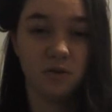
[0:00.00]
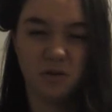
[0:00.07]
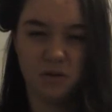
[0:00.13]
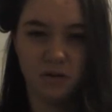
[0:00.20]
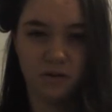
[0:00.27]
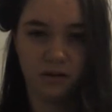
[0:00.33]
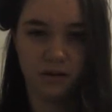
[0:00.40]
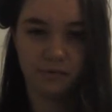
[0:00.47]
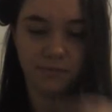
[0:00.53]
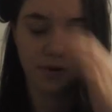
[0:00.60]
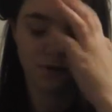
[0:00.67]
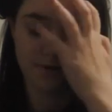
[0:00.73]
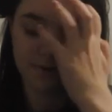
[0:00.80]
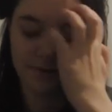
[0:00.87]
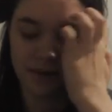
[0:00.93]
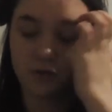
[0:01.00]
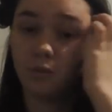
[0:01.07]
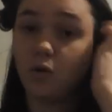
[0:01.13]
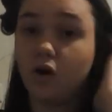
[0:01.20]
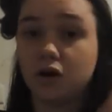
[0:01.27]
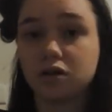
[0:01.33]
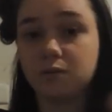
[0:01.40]
or something to
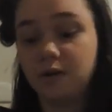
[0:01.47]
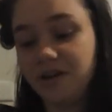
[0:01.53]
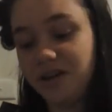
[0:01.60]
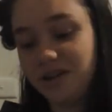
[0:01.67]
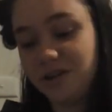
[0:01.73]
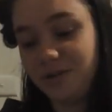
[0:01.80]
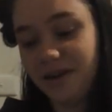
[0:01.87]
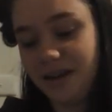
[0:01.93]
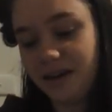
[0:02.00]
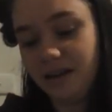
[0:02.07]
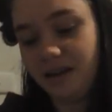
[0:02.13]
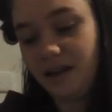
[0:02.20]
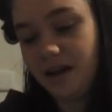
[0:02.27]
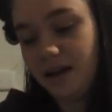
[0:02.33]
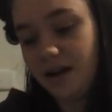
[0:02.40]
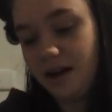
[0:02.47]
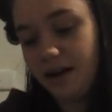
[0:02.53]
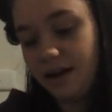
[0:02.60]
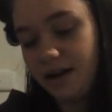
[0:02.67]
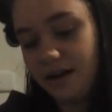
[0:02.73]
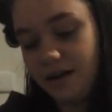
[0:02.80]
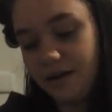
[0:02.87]
watch while you're doing it.
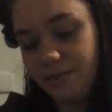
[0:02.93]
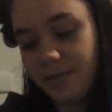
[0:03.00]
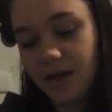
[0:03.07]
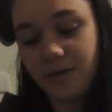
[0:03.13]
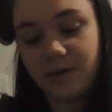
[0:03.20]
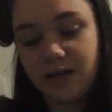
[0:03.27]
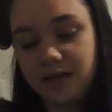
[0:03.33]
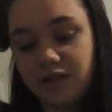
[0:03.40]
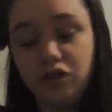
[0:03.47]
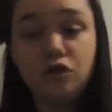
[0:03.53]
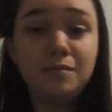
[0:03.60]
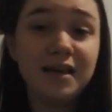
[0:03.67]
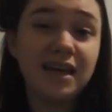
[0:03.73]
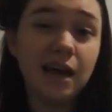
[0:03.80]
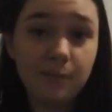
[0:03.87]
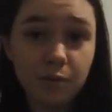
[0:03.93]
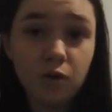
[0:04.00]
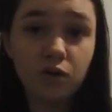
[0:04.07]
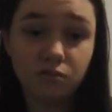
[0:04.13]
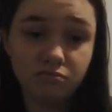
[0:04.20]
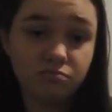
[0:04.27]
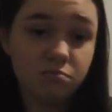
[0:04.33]
Otherwise you may get
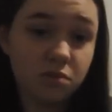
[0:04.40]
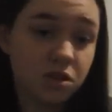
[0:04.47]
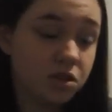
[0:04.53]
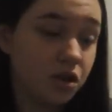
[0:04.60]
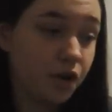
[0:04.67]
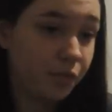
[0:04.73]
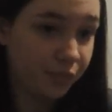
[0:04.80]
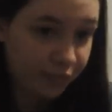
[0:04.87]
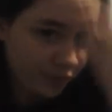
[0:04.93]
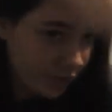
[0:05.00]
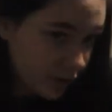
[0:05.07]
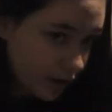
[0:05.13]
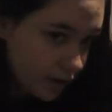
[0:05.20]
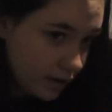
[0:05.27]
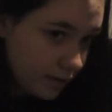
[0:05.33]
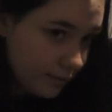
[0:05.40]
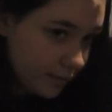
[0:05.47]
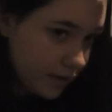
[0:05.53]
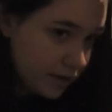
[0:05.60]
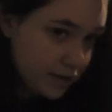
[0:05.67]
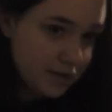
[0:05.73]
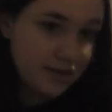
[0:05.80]
bored, so
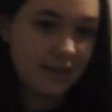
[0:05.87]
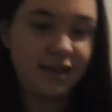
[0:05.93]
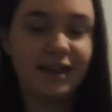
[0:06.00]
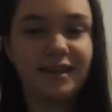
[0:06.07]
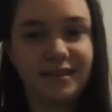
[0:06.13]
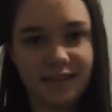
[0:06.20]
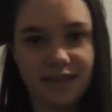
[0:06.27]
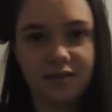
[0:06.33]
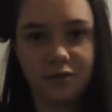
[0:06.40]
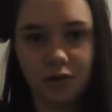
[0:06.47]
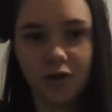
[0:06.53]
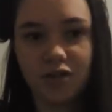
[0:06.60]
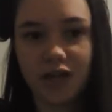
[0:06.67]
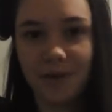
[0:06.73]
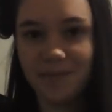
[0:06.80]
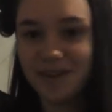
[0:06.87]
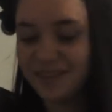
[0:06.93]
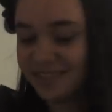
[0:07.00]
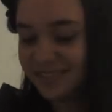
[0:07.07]
because it takes a long time.